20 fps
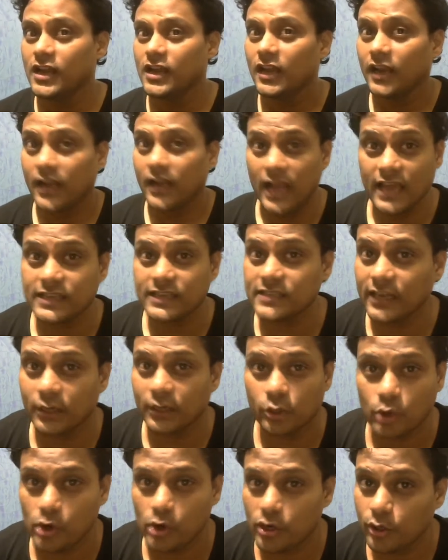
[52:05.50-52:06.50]
Guys, I
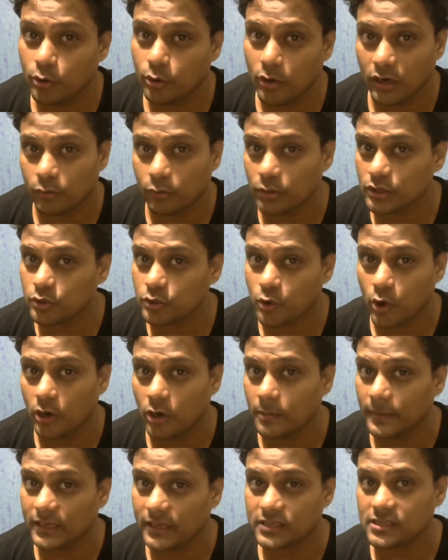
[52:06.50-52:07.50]
told you what was
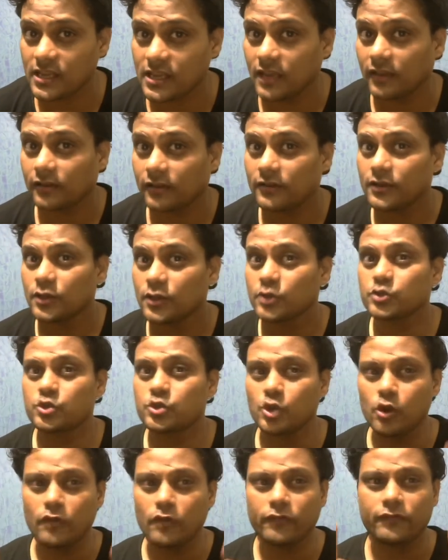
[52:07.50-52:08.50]
code mixing.
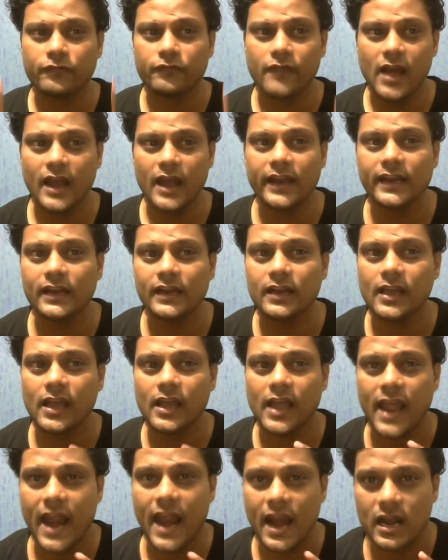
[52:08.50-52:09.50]
So find
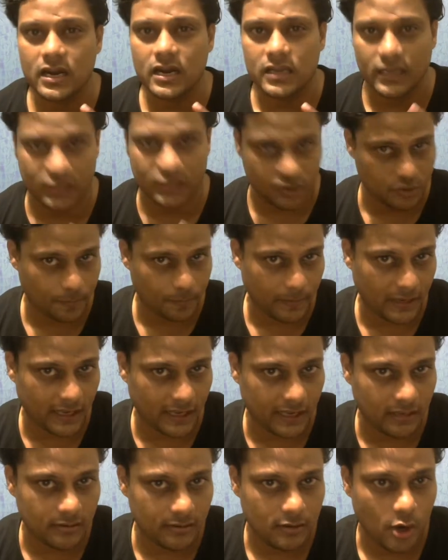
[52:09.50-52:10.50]
and
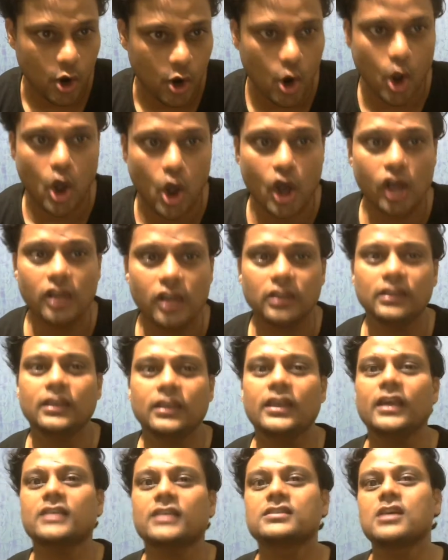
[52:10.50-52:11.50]
explain all
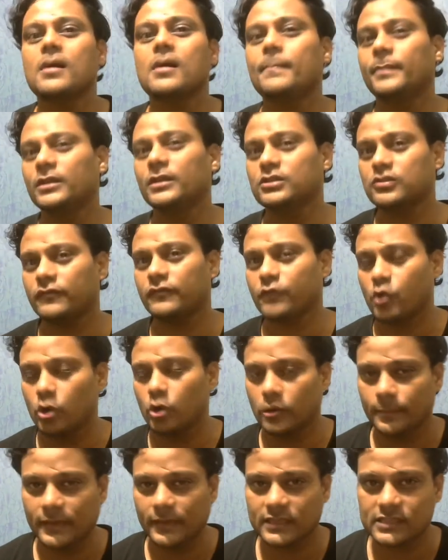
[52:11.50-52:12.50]
the examples of
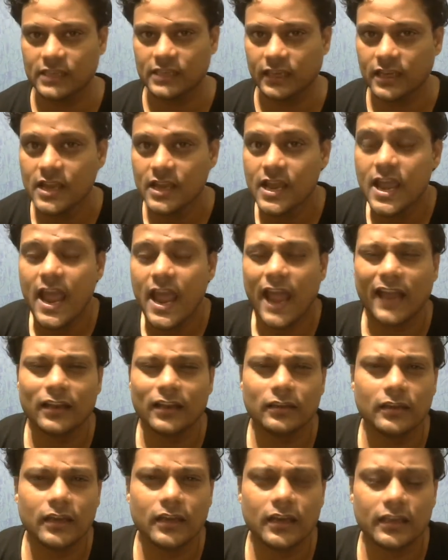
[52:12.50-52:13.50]
code mixing.
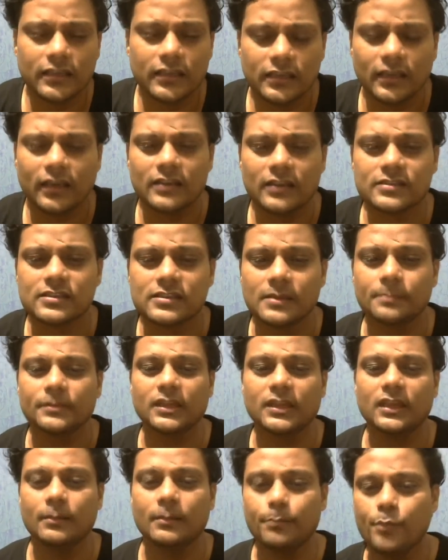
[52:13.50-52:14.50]
And here is
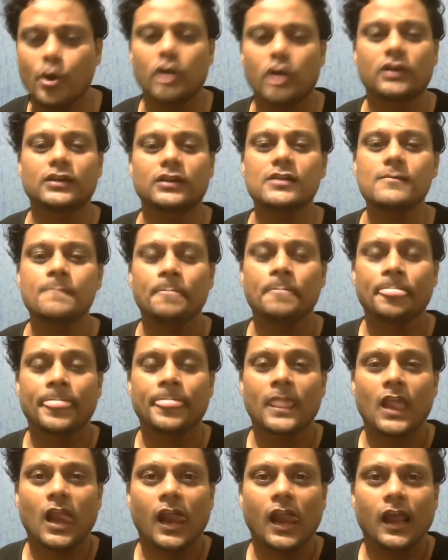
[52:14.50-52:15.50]
something important.
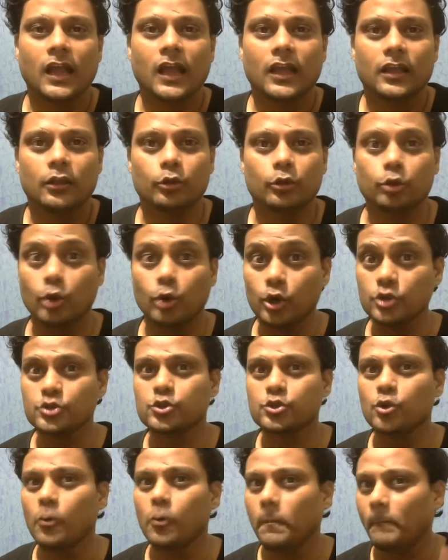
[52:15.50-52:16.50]
Those
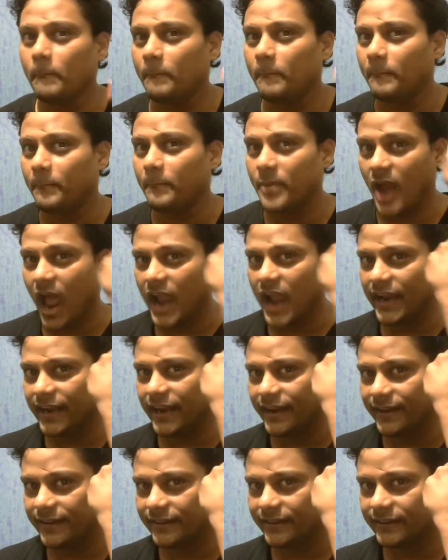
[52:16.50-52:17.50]
who
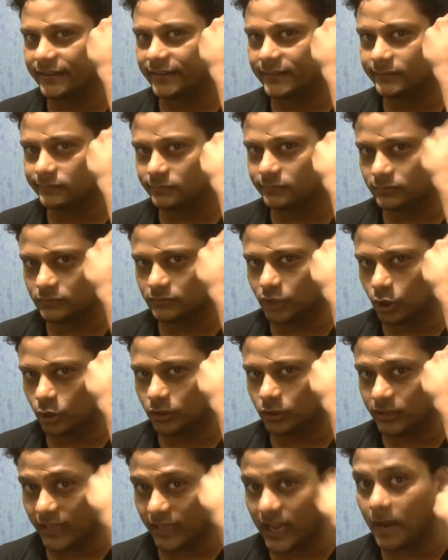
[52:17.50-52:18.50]

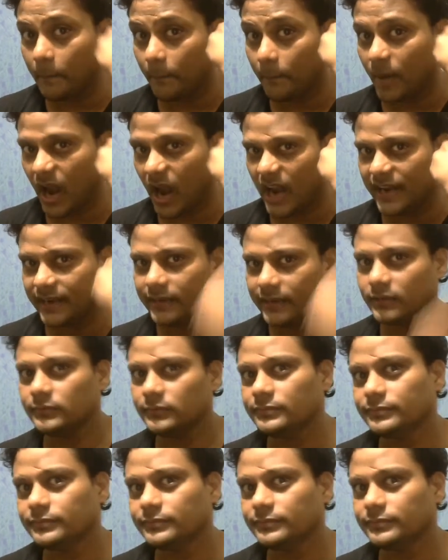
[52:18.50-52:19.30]
take pride,